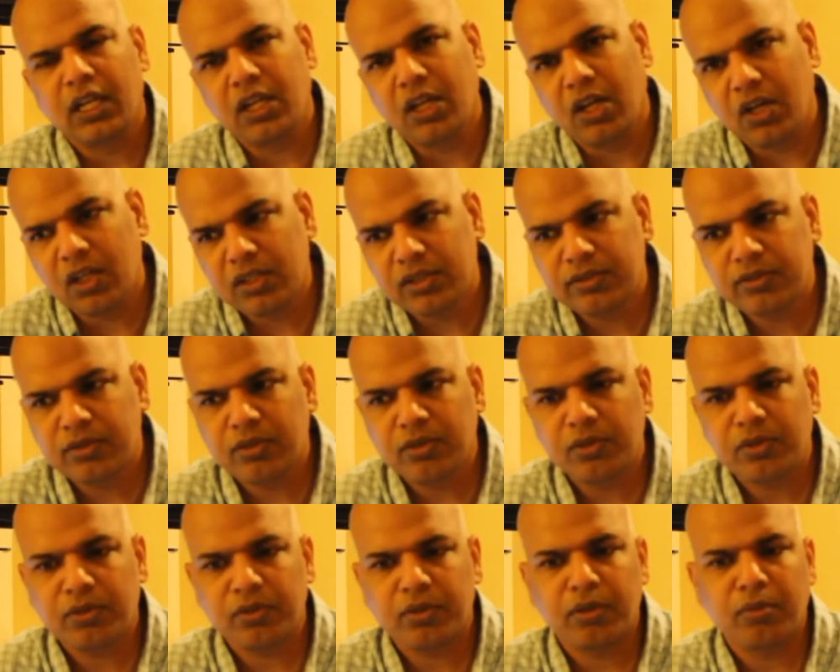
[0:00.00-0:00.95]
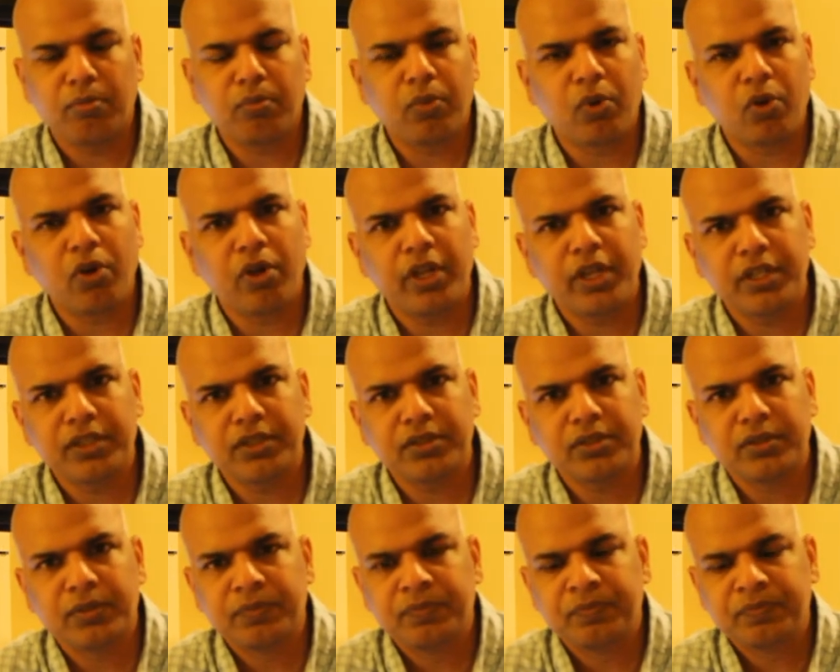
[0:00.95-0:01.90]
And also employer
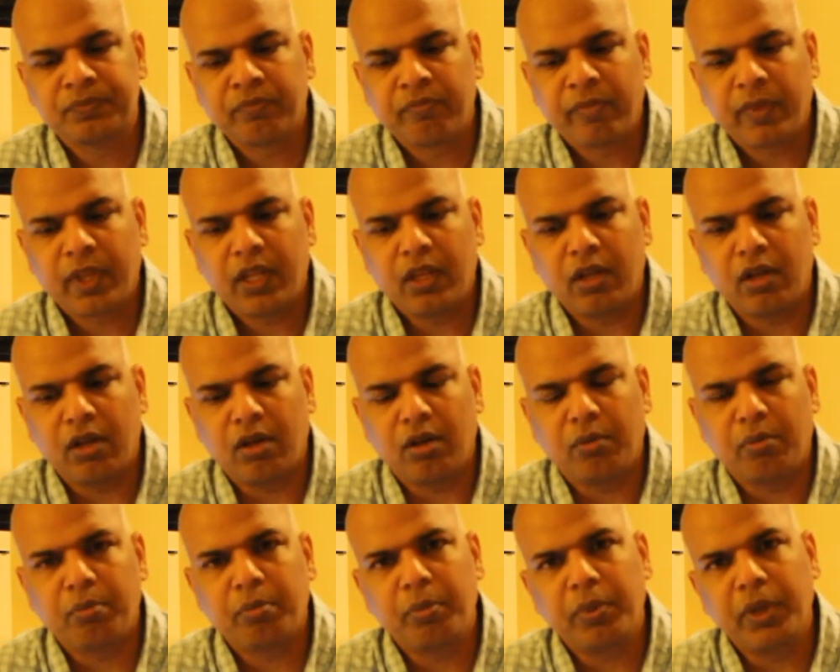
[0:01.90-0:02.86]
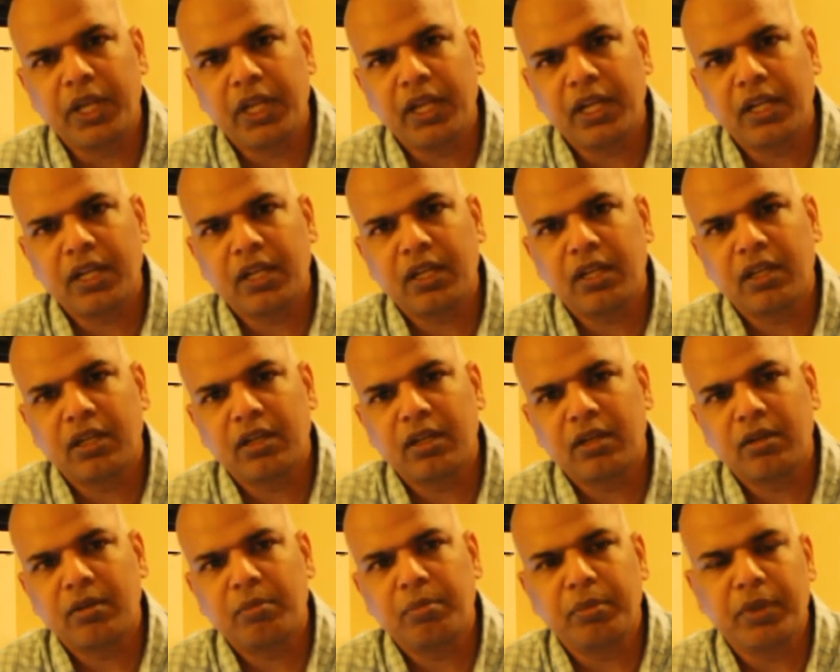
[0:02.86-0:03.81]
may
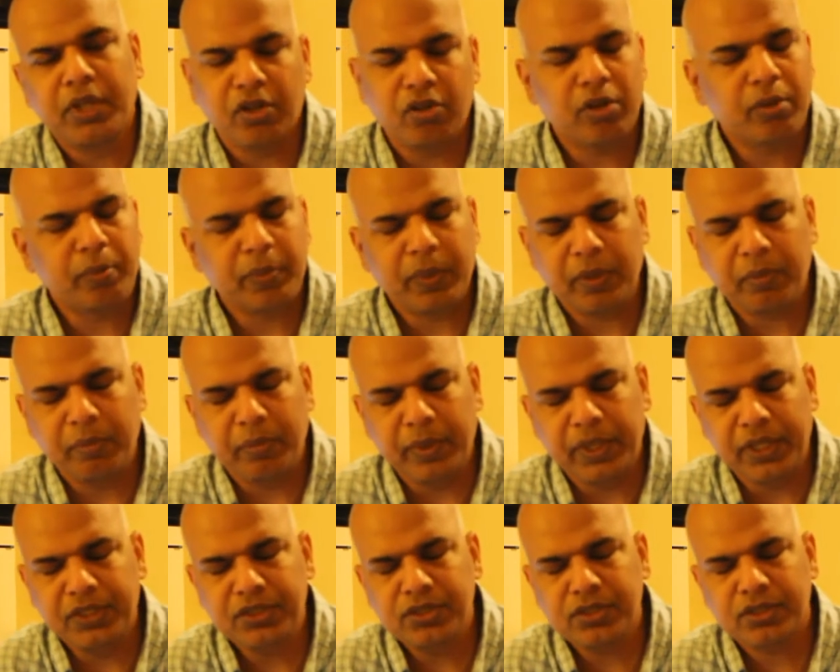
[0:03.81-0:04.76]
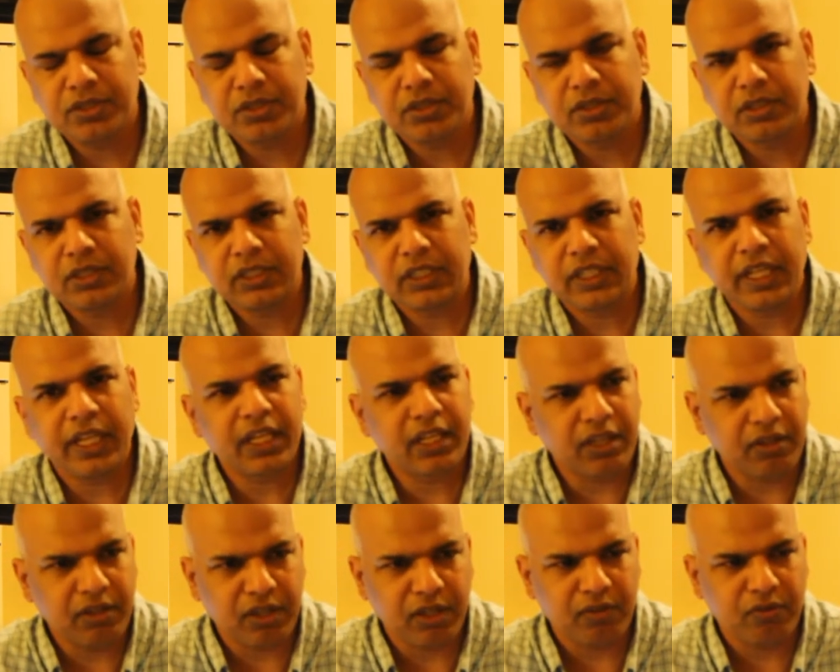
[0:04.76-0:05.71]
not pay bench,
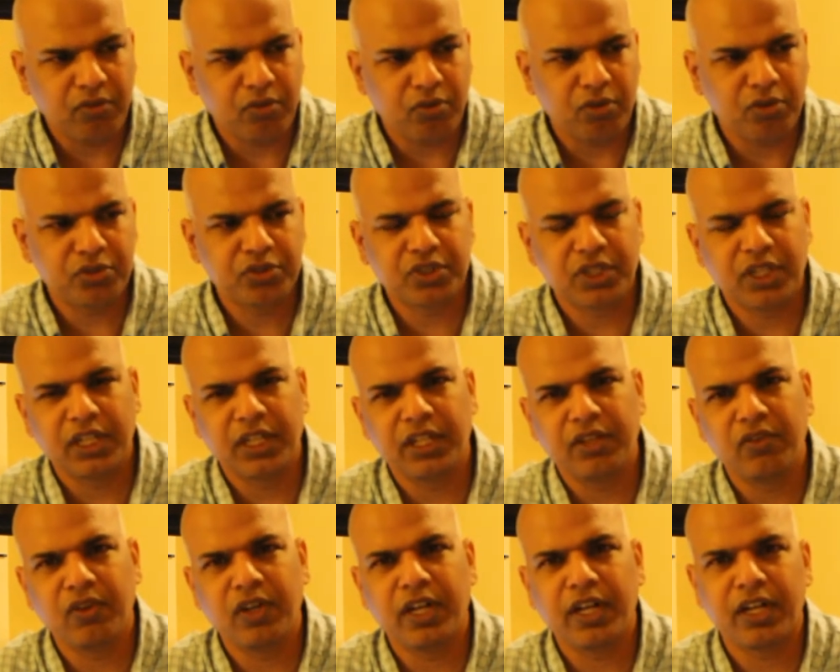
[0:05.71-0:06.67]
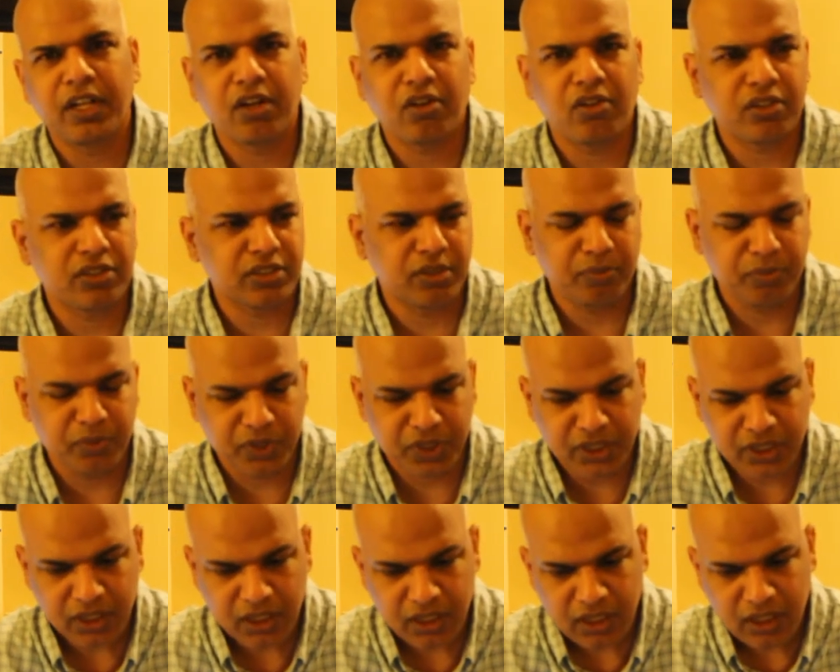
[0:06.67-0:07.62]
take a forced leave letter or
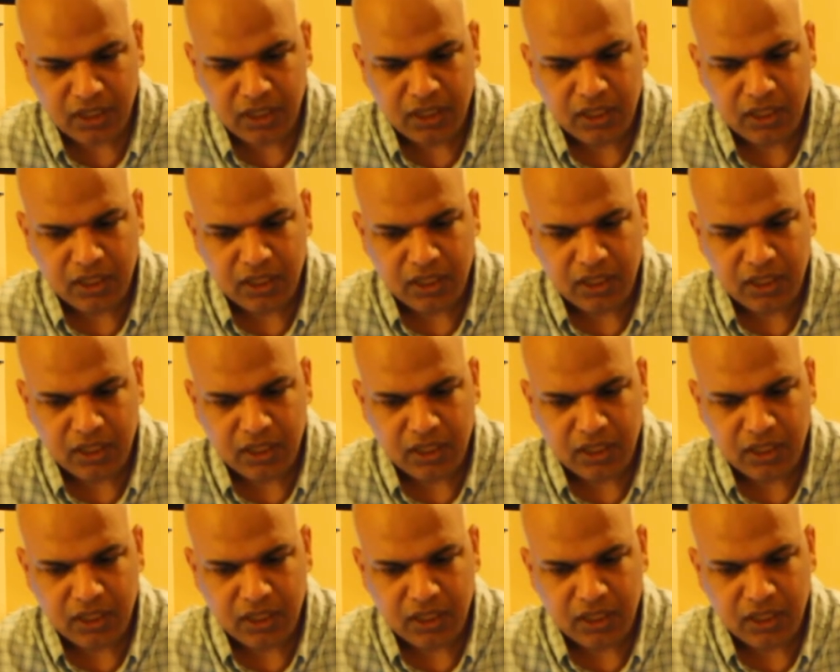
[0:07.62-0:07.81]
something.